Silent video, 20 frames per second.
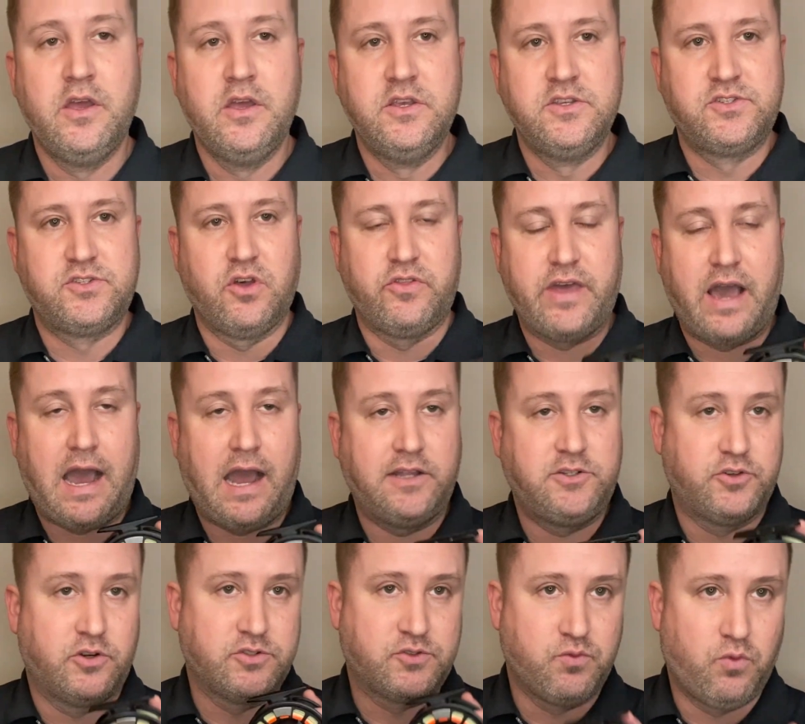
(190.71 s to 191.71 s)
So the
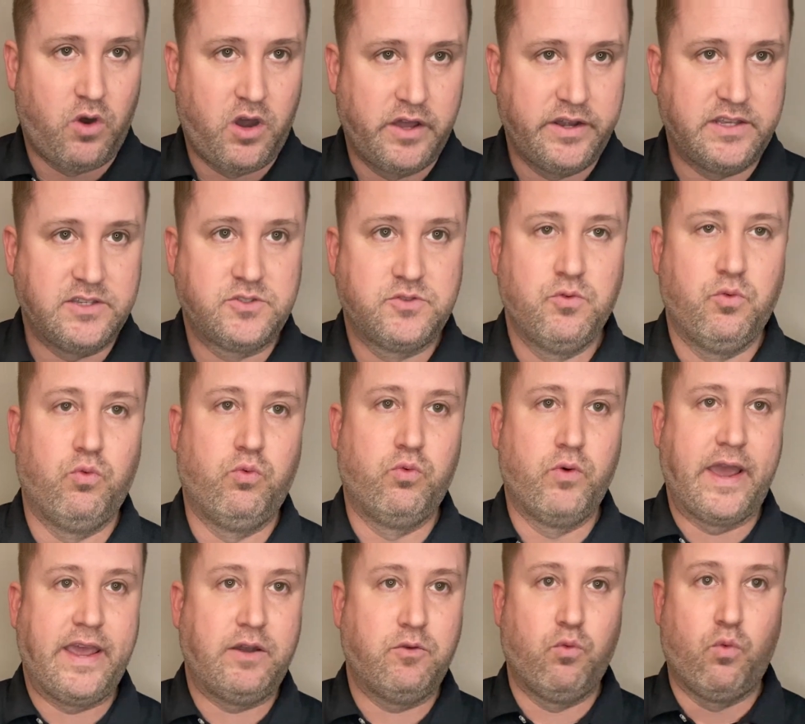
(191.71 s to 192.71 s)
Hydros 1 is
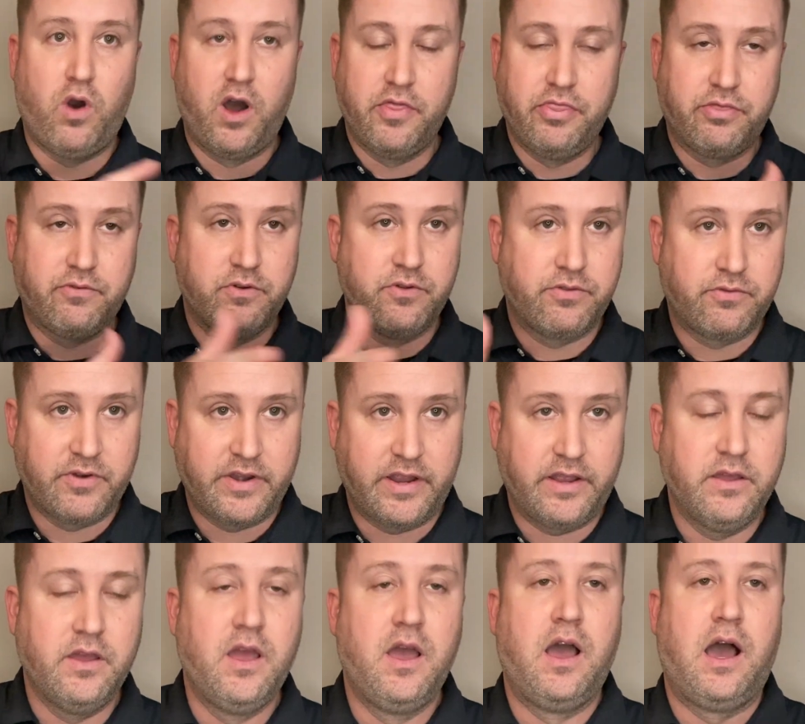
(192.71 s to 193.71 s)
weight 1 through 3.
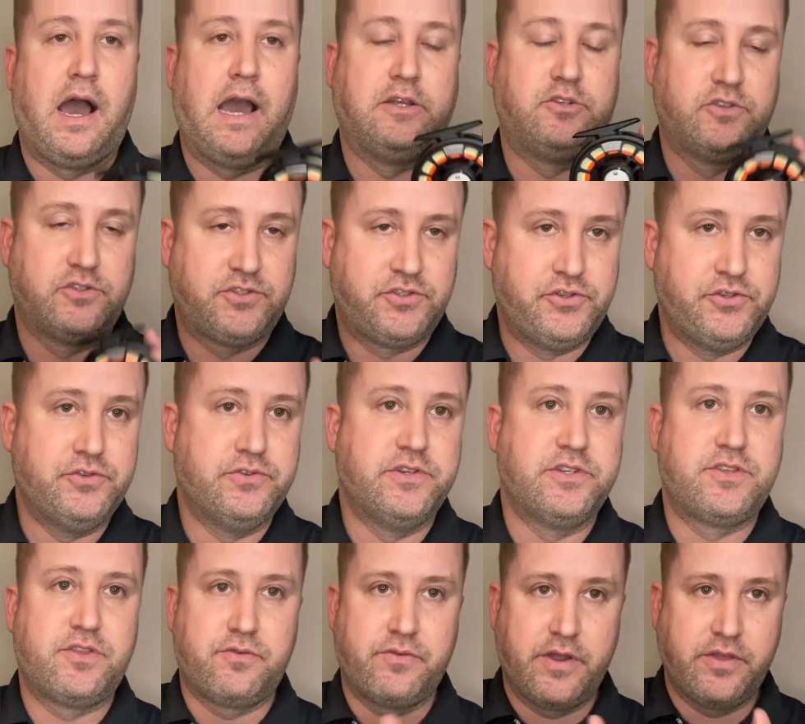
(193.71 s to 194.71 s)
Hydros 2
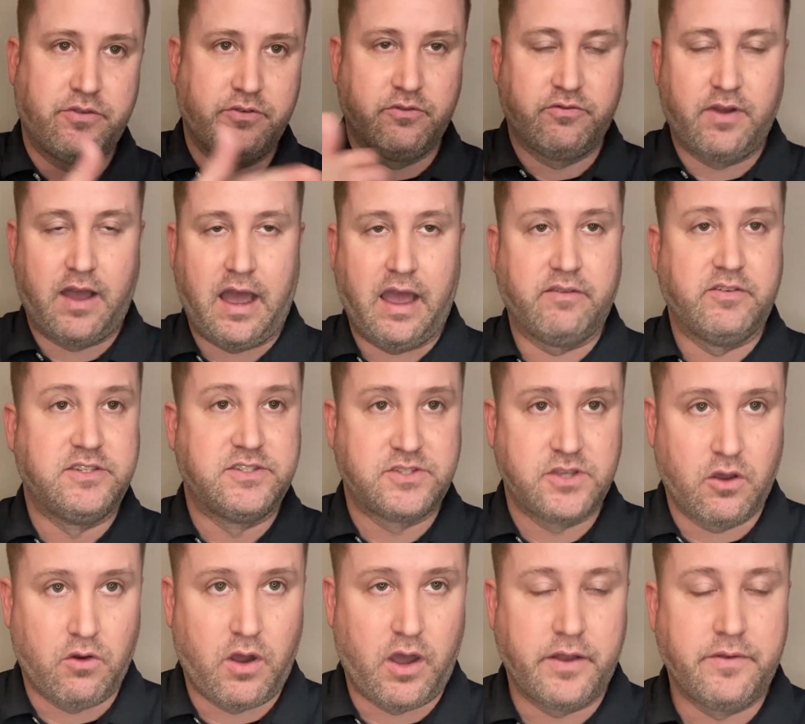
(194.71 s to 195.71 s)
is 3 through 5, and
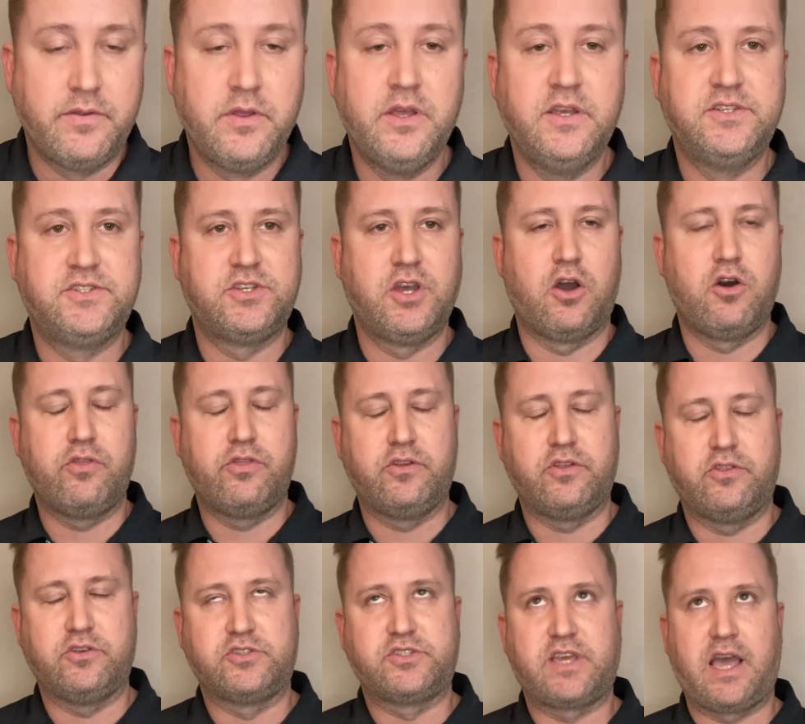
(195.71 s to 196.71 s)
so on. So
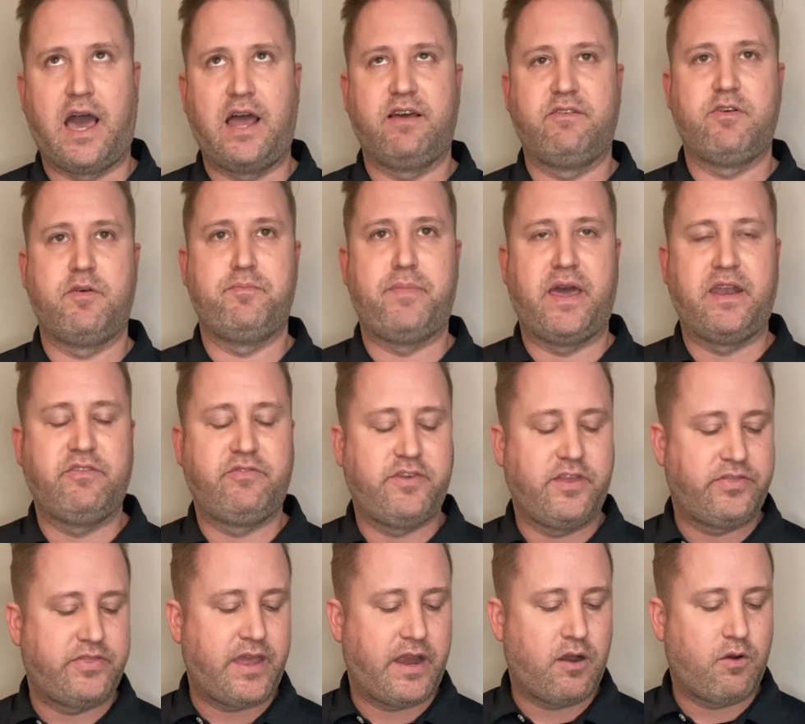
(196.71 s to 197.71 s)
there's kind of a
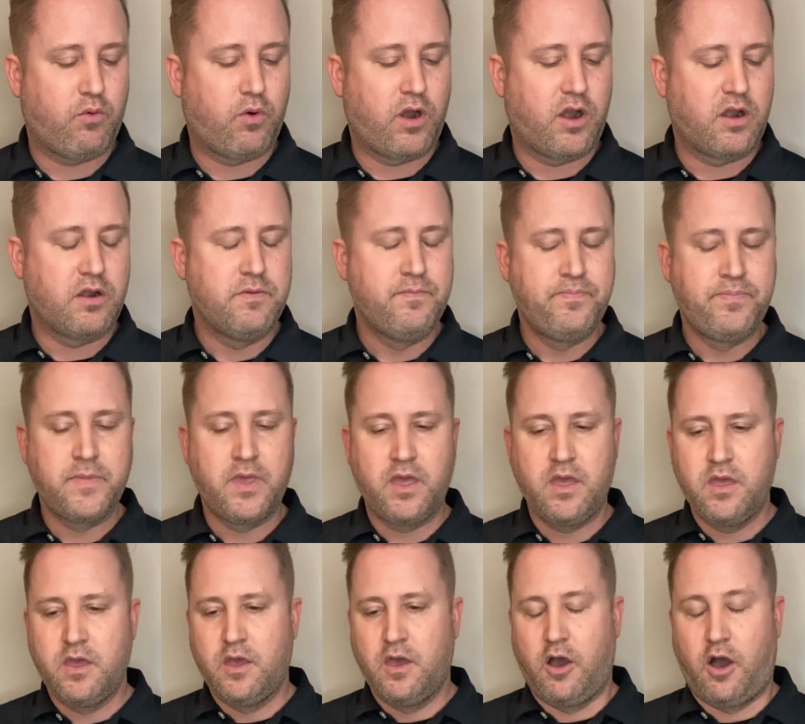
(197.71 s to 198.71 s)
benefit there where
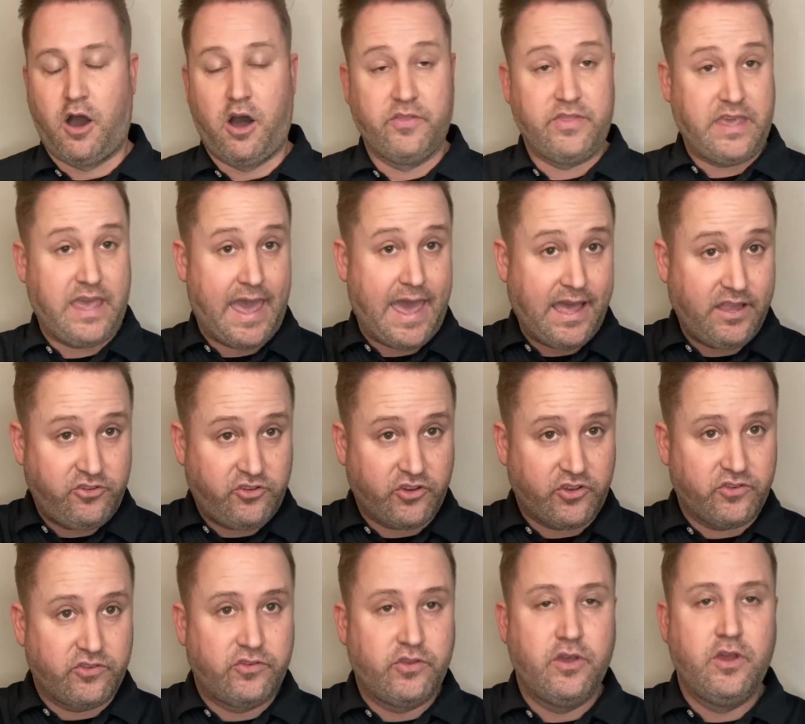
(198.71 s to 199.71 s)
on the
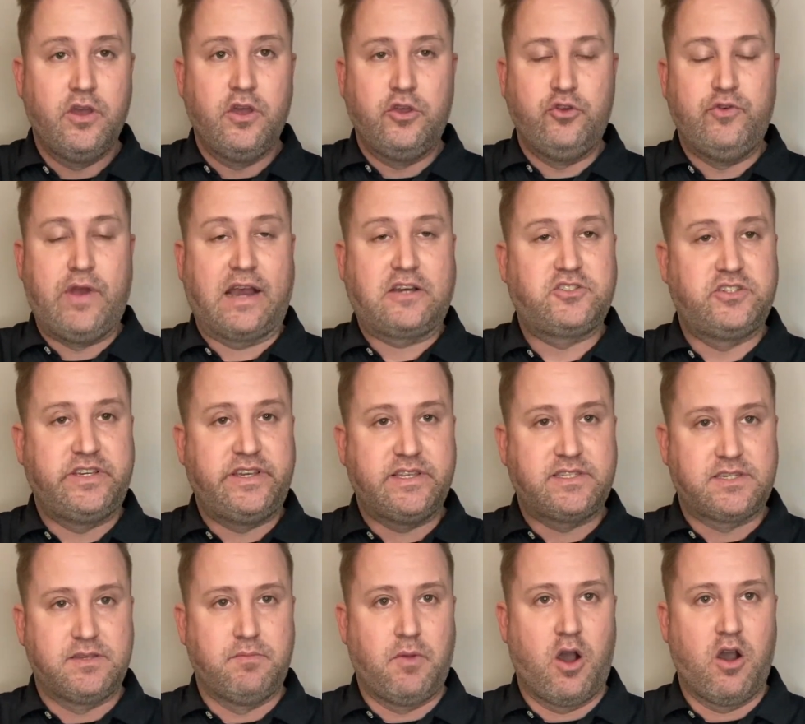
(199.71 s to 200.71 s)
edges, you actually get
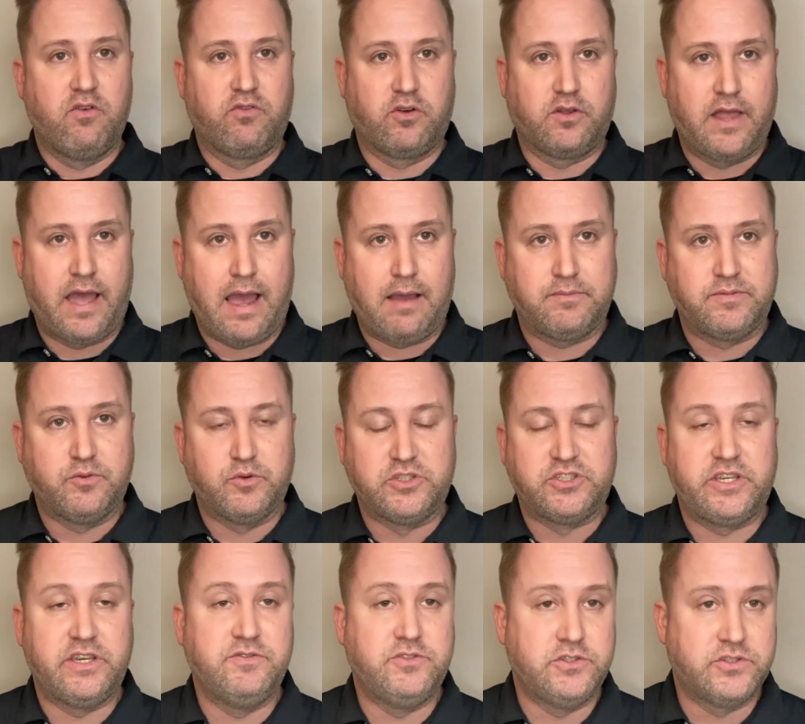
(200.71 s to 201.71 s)
some overlap, which
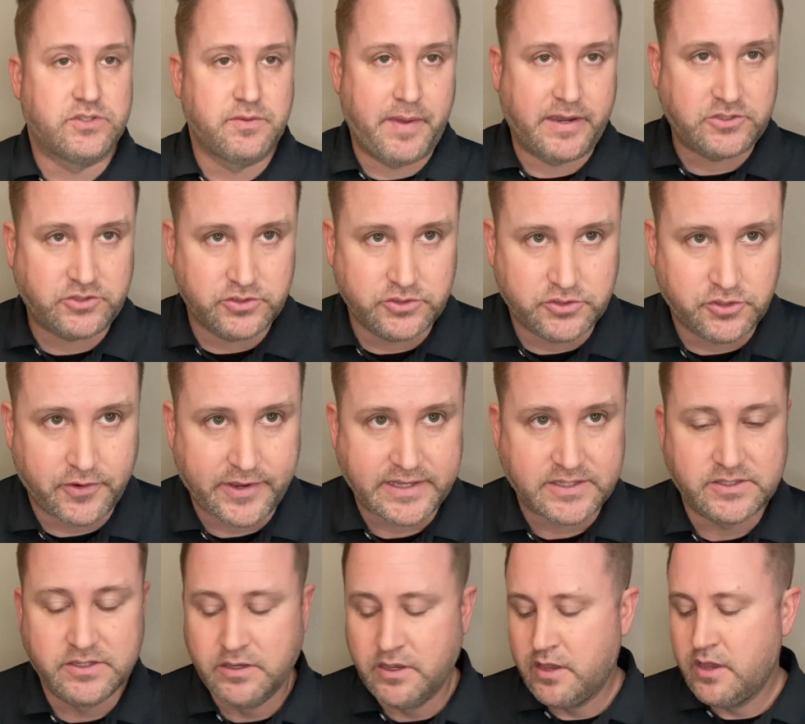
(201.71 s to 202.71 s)
gives you some extra
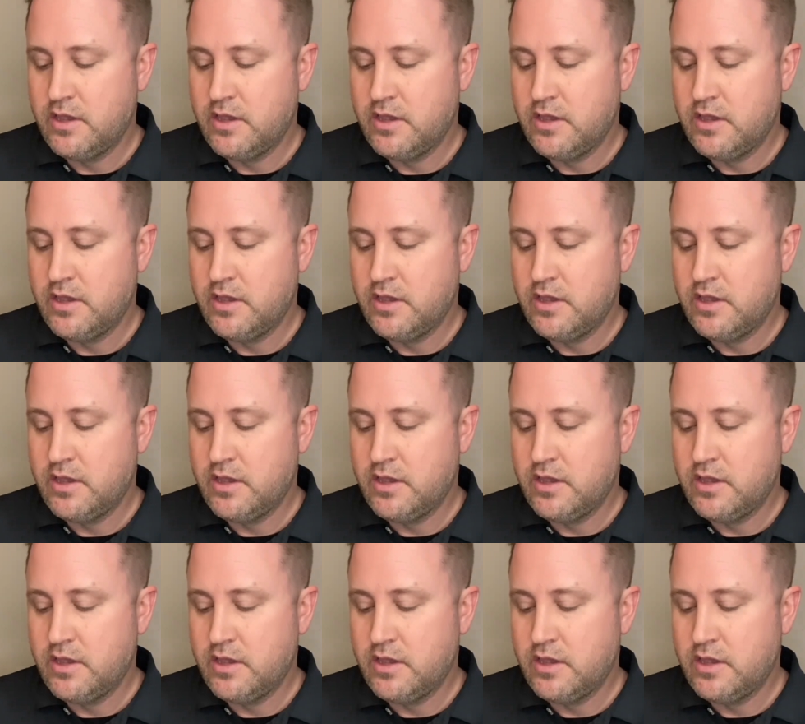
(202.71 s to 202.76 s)
choice.